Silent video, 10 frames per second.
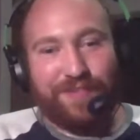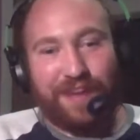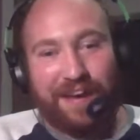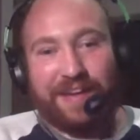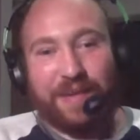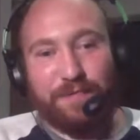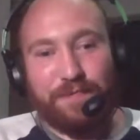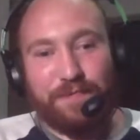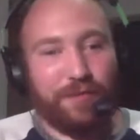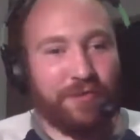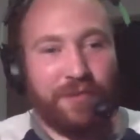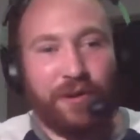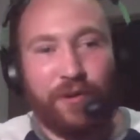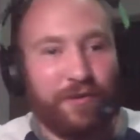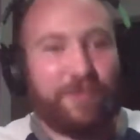Like,
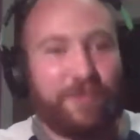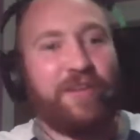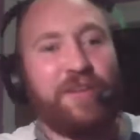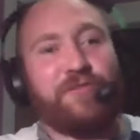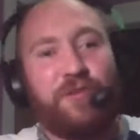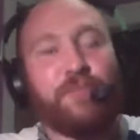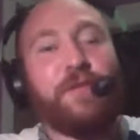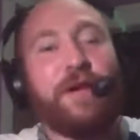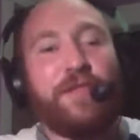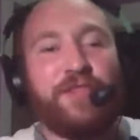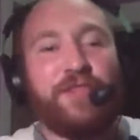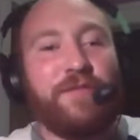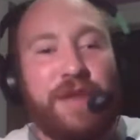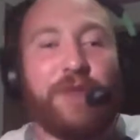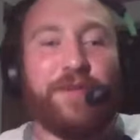There's no 2 months from
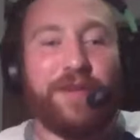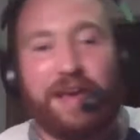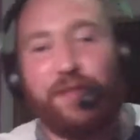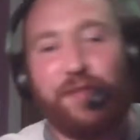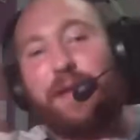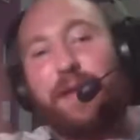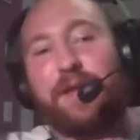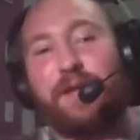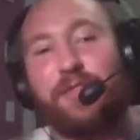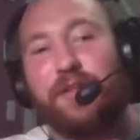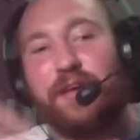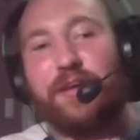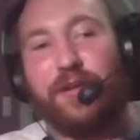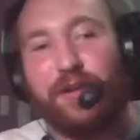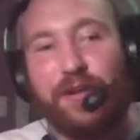now we say we're back monthly
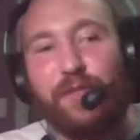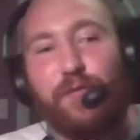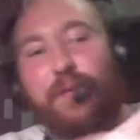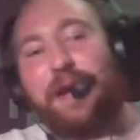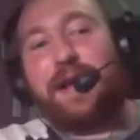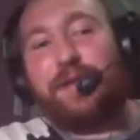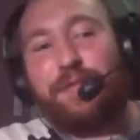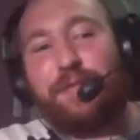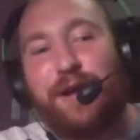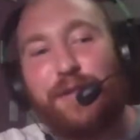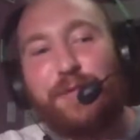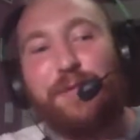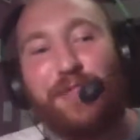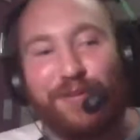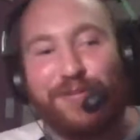or we're back every other
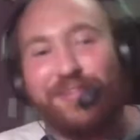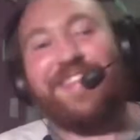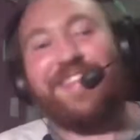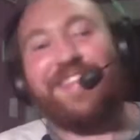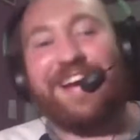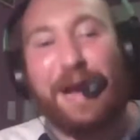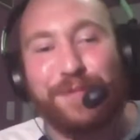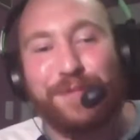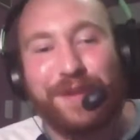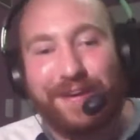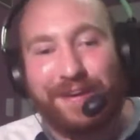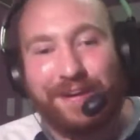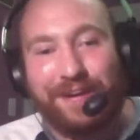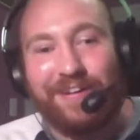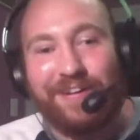month. There's none of that happening here.